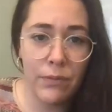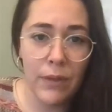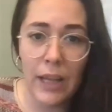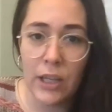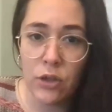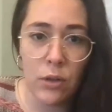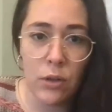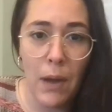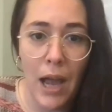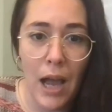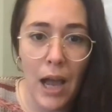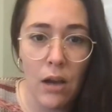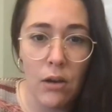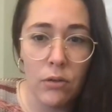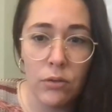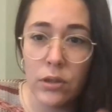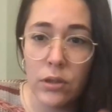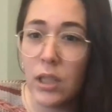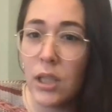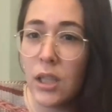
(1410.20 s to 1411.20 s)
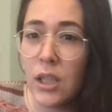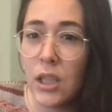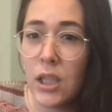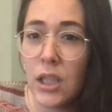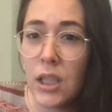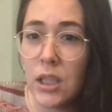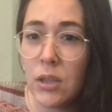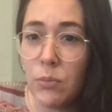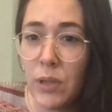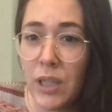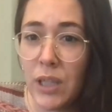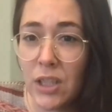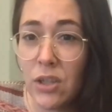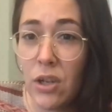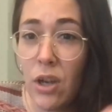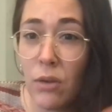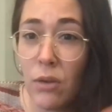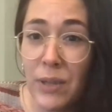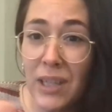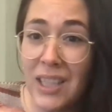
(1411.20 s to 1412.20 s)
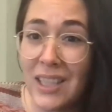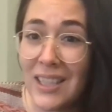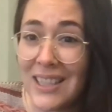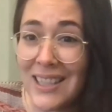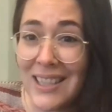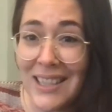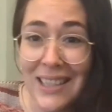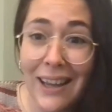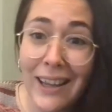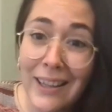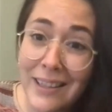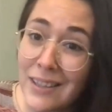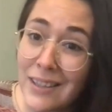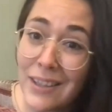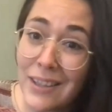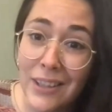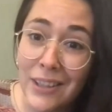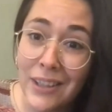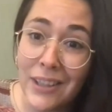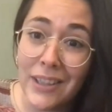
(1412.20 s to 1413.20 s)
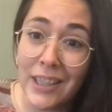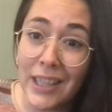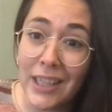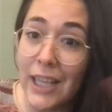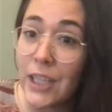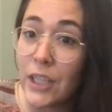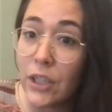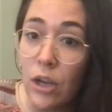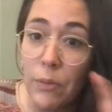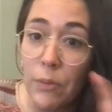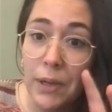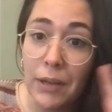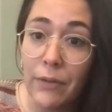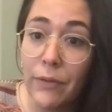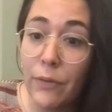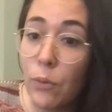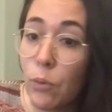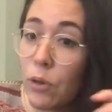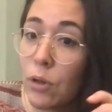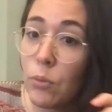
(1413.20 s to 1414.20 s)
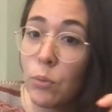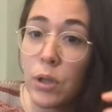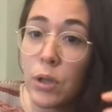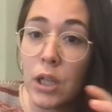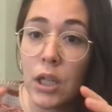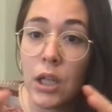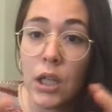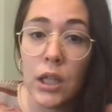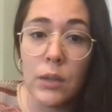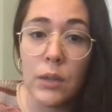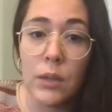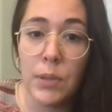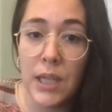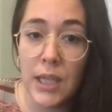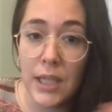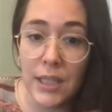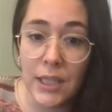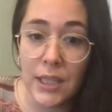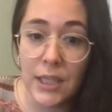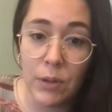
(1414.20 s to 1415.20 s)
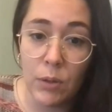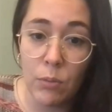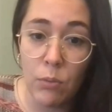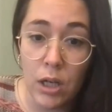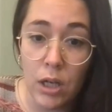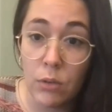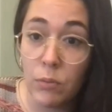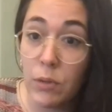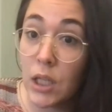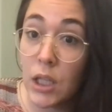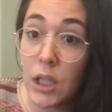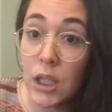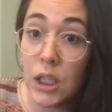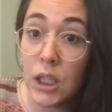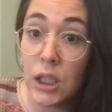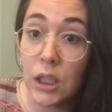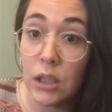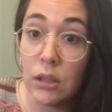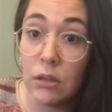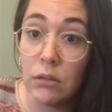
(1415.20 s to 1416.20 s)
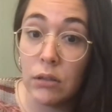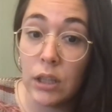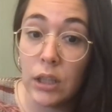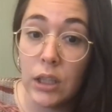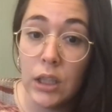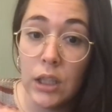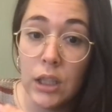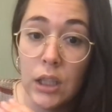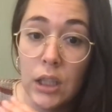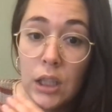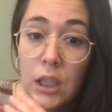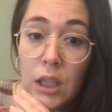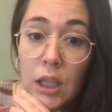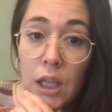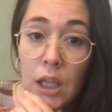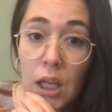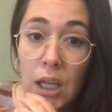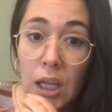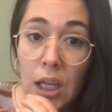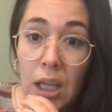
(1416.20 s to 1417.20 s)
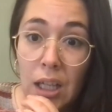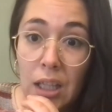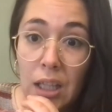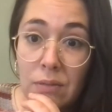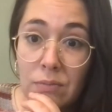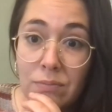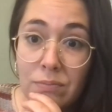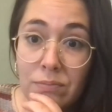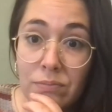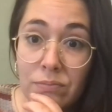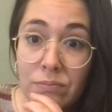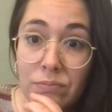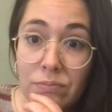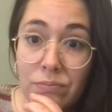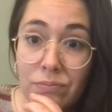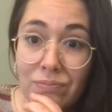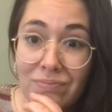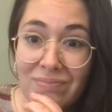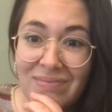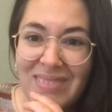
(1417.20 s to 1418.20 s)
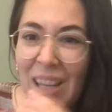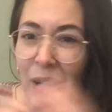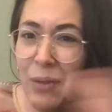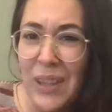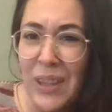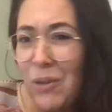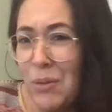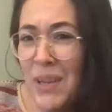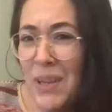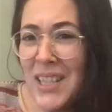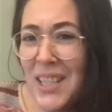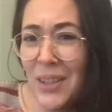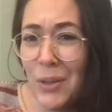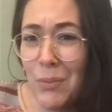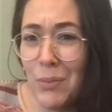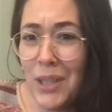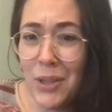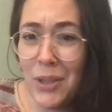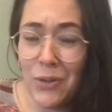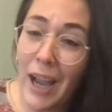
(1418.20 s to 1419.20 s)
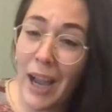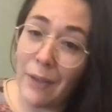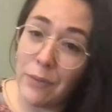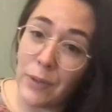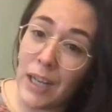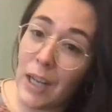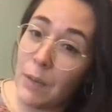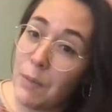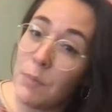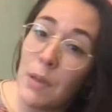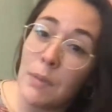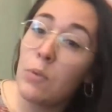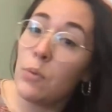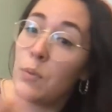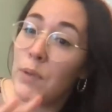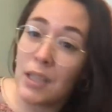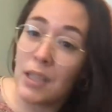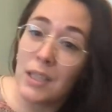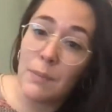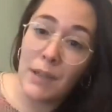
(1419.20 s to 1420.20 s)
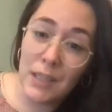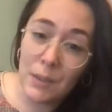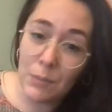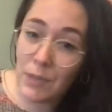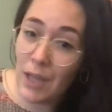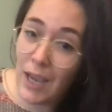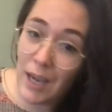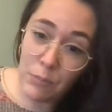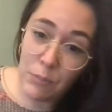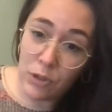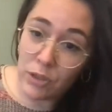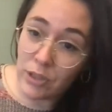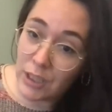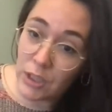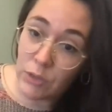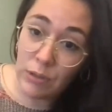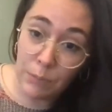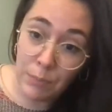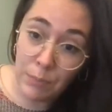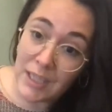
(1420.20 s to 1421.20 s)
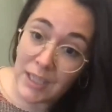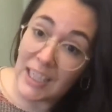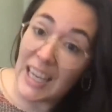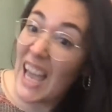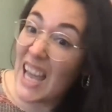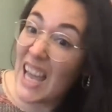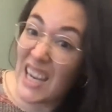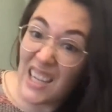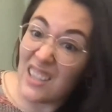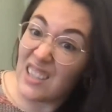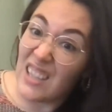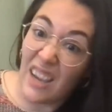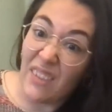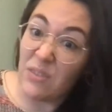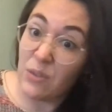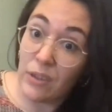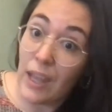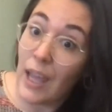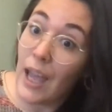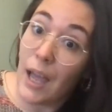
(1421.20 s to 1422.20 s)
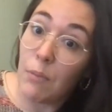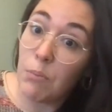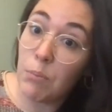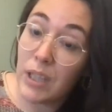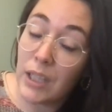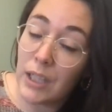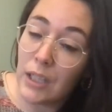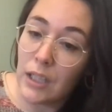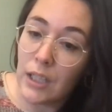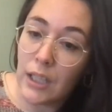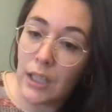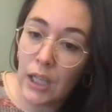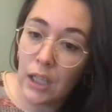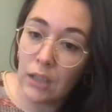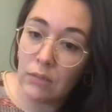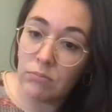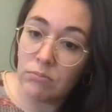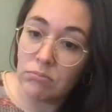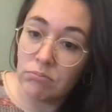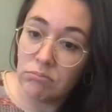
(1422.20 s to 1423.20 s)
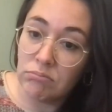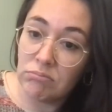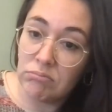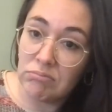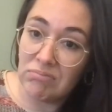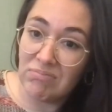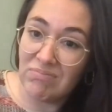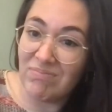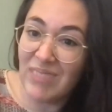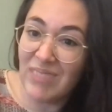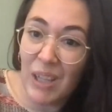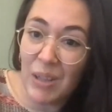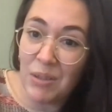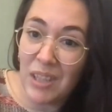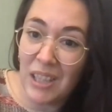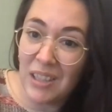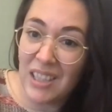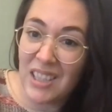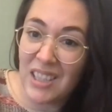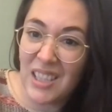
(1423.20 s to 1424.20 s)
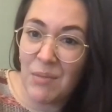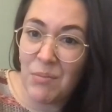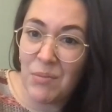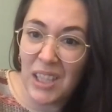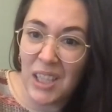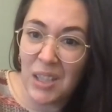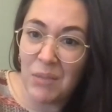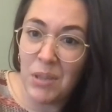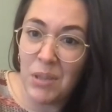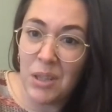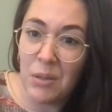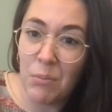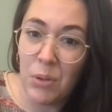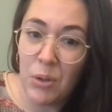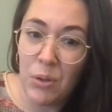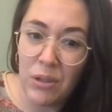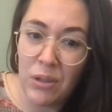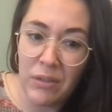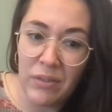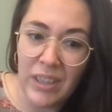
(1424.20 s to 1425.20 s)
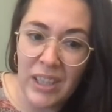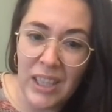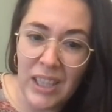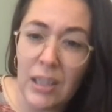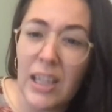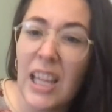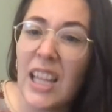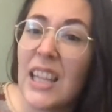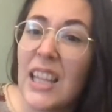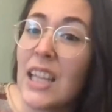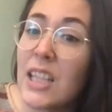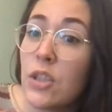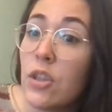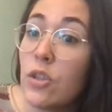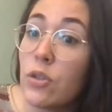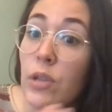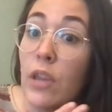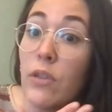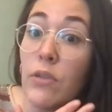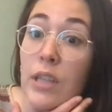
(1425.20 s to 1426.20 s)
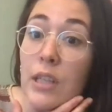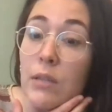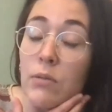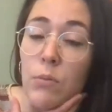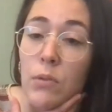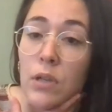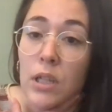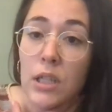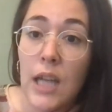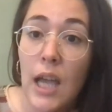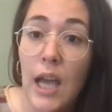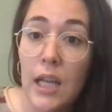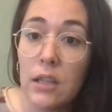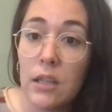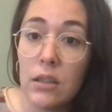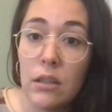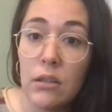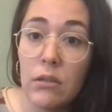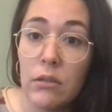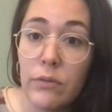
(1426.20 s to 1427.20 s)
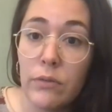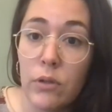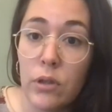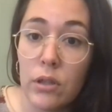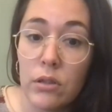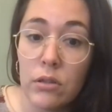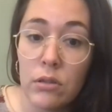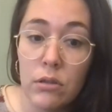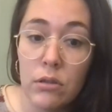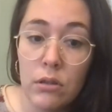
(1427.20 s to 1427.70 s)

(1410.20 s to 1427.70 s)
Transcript: flesh them out. We could discuss the kind of going forward piece that we want to include. That would basically be a draft, right? I mean, maybe we could spend some time just like doing basic edits after that, but that would seem like it'd be the bulk of it. And unless there's other things we wanted to add too, of course.